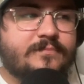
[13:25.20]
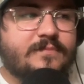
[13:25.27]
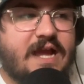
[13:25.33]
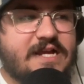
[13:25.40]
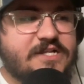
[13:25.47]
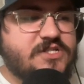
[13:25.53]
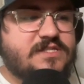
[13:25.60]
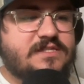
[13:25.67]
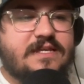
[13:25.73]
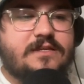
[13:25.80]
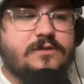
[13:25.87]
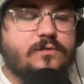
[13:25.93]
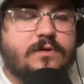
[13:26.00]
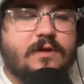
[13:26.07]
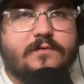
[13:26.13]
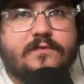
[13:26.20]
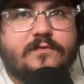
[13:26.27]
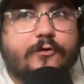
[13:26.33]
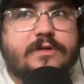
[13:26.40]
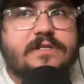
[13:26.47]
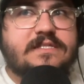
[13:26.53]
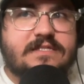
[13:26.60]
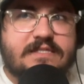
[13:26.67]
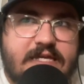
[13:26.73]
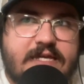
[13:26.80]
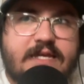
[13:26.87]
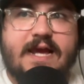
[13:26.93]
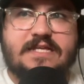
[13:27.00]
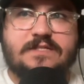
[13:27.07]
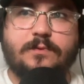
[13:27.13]
I just think if you've already seen
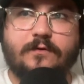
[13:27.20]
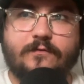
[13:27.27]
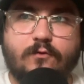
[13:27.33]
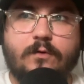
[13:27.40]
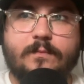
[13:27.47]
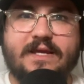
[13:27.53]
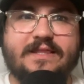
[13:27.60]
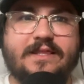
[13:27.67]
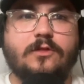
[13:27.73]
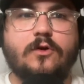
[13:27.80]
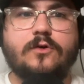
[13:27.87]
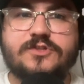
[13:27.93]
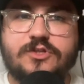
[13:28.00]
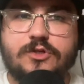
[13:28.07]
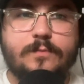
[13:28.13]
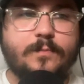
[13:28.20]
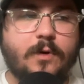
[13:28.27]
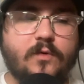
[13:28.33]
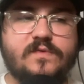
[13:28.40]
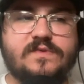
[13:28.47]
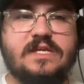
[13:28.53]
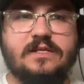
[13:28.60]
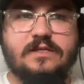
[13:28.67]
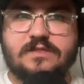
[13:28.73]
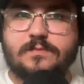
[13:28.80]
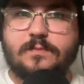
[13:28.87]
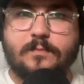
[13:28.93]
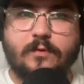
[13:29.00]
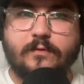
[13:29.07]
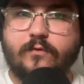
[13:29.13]
guys perform like that, Lars Nootbaar, who's seen
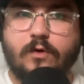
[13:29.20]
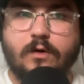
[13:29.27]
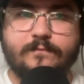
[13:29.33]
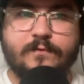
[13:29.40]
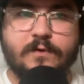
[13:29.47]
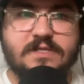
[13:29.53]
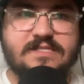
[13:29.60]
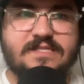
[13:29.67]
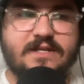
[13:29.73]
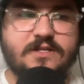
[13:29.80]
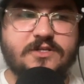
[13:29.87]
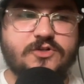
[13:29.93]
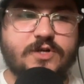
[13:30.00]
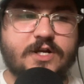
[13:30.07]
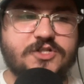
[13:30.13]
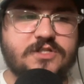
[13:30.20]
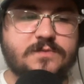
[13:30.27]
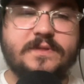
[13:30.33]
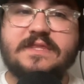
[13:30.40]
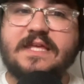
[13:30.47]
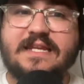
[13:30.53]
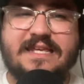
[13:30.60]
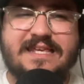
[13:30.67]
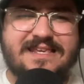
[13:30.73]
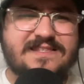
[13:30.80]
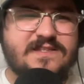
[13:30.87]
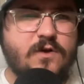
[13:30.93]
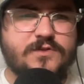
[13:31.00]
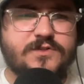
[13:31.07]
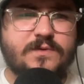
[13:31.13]
perform for extended stretches, but then he's
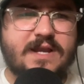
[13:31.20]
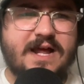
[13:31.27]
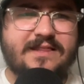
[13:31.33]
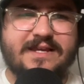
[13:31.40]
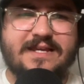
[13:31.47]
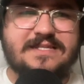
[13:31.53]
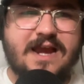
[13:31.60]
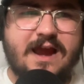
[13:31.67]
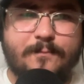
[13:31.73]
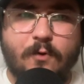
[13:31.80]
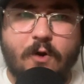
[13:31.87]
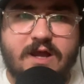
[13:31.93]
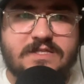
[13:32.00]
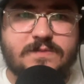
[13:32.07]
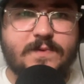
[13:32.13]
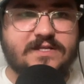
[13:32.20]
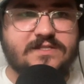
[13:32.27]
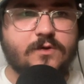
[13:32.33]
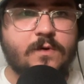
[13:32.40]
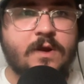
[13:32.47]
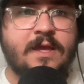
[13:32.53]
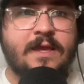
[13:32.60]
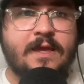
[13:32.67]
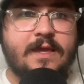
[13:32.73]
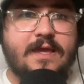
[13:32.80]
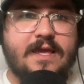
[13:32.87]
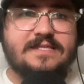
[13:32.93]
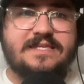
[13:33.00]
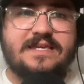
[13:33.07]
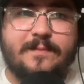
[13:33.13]
also not like a top prospect. So
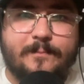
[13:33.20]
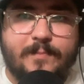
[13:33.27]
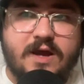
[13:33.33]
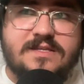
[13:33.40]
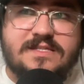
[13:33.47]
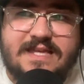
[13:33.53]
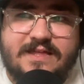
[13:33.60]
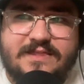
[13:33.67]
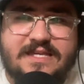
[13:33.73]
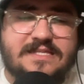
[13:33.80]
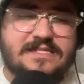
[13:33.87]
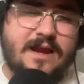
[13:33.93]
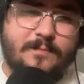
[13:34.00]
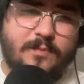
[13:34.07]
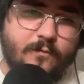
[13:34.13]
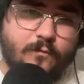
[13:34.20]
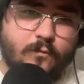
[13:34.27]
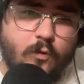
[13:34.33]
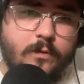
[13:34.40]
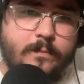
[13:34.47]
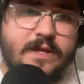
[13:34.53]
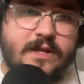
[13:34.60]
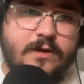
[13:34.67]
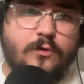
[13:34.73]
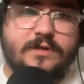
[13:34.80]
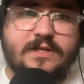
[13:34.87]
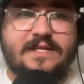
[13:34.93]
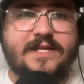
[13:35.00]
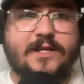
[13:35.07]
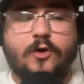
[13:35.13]
is he a bust now that he's not performing, or
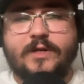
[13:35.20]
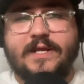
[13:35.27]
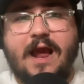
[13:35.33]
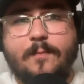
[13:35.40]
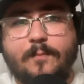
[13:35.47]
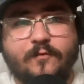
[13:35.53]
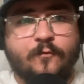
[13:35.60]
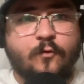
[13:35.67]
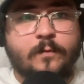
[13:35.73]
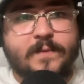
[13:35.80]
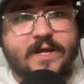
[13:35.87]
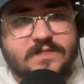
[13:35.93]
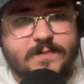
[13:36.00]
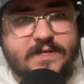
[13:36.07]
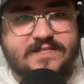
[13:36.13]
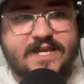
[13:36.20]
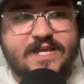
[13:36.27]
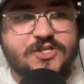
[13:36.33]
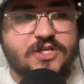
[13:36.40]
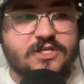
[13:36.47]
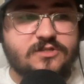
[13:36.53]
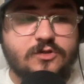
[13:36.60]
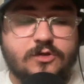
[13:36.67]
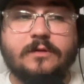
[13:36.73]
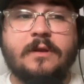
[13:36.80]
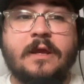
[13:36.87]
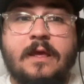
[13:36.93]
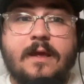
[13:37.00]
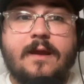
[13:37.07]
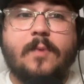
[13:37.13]
did he already outperform expectations? You could
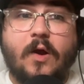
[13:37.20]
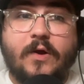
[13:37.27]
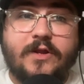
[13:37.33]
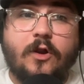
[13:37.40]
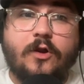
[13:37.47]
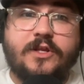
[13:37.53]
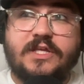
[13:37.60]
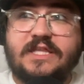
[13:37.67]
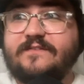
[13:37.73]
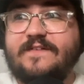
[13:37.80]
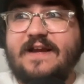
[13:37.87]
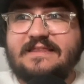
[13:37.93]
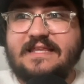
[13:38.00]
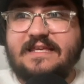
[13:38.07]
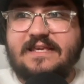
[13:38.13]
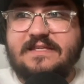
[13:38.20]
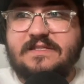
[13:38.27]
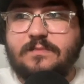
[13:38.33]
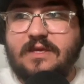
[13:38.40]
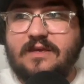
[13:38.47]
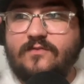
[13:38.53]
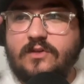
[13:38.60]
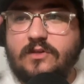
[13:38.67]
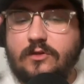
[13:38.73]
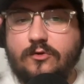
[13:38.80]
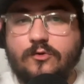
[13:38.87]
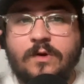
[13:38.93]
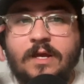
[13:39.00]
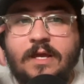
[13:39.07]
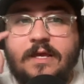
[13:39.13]
probably argue the fact that he's given
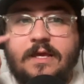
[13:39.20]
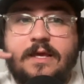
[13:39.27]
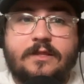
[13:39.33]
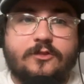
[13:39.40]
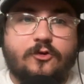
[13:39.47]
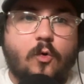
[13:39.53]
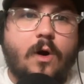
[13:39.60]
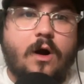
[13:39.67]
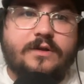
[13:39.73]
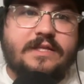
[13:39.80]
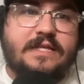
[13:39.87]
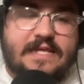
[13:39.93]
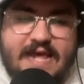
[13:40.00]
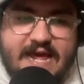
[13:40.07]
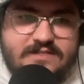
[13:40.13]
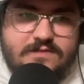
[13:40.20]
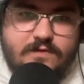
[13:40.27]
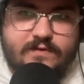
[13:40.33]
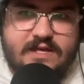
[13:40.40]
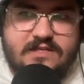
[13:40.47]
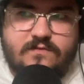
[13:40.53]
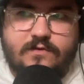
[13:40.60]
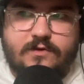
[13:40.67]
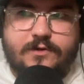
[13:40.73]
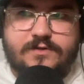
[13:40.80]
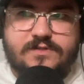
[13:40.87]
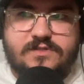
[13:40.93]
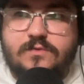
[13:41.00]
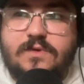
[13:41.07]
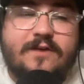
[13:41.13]
you the quality he has over the last few
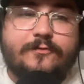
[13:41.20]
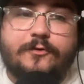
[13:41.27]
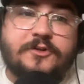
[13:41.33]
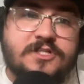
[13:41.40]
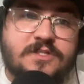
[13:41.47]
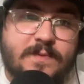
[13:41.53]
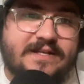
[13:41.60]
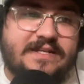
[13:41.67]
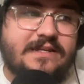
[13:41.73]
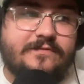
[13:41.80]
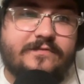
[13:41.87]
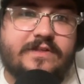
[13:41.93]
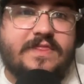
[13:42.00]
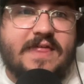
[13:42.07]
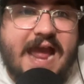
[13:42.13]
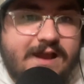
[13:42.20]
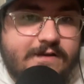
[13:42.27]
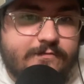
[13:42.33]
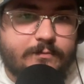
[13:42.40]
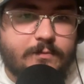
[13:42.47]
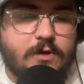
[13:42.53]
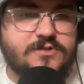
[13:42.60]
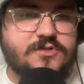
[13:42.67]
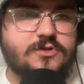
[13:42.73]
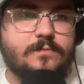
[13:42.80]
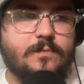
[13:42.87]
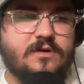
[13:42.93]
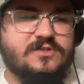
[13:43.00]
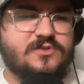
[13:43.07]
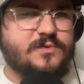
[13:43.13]
years. You never expected even that from Lars
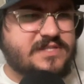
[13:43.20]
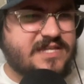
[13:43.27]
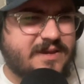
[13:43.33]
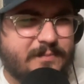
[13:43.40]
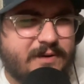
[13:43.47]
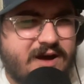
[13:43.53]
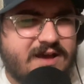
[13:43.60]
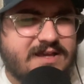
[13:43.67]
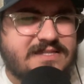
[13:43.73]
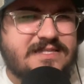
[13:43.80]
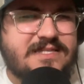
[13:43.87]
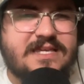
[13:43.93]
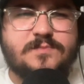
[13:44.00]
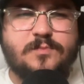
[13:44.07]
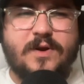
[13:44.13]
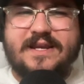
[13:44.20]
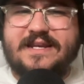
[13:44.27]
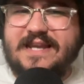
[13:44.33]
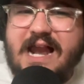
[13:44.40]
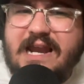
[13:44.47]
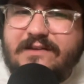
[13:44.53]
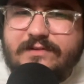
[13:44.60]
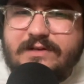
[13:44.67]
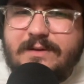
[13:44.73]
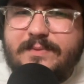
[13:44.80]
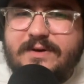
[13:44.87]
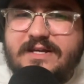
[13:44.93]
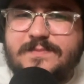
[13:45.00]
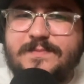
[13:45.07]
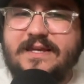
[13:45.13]
Nootbaar. So is he a bust? Is Brendan Donovan a
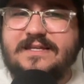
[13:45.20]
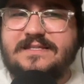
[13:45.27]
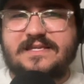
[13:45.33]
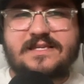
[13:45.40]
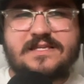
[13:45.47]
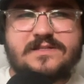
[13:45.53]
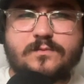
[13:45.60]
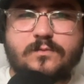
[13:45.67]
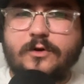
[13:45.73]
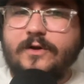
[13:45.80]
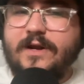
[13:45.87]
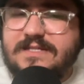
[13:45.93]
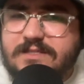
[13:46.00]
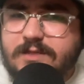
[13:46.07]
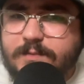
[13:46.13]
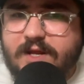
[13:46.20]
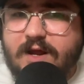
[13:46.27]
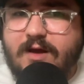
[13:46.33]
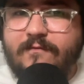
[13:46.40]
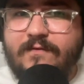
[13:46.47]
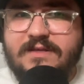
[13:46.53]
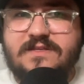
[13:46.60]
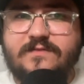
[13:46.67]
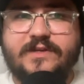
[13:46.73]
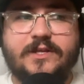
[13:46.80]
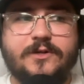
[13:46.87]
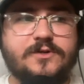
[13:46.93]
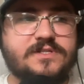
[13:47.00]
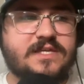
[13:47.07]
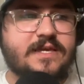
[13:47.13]
bust because he's regressed a little bit offensively,
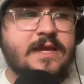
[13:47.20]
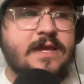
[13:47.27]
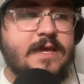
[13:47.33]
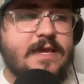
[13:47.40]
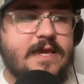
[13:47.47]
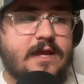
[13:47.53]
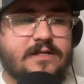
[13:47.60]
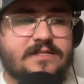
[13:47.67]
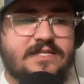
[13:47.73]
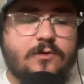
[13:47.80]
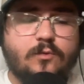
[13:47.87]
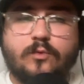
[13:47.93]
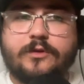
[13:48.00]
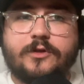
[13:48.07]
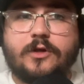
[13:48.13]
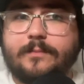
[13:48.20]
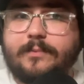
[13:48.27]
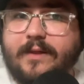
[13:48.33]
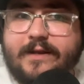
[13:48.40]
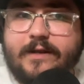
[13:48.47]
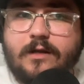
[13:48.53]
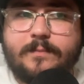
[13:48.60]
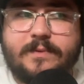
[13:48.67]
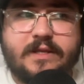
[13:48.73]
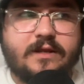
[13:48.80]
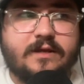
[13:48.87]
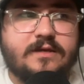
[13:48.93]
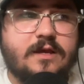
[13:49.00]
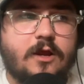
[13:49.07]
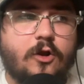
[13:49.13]
or is he a really good player
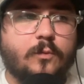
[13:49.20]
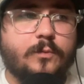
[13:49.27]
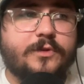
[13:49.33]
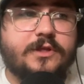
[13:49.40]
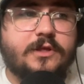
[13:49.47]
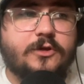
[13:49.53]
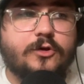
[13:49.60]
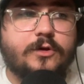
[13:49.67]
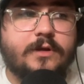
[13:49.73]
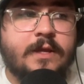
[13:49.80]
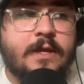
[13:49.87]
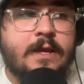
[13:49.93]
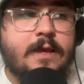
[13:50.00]
or a really good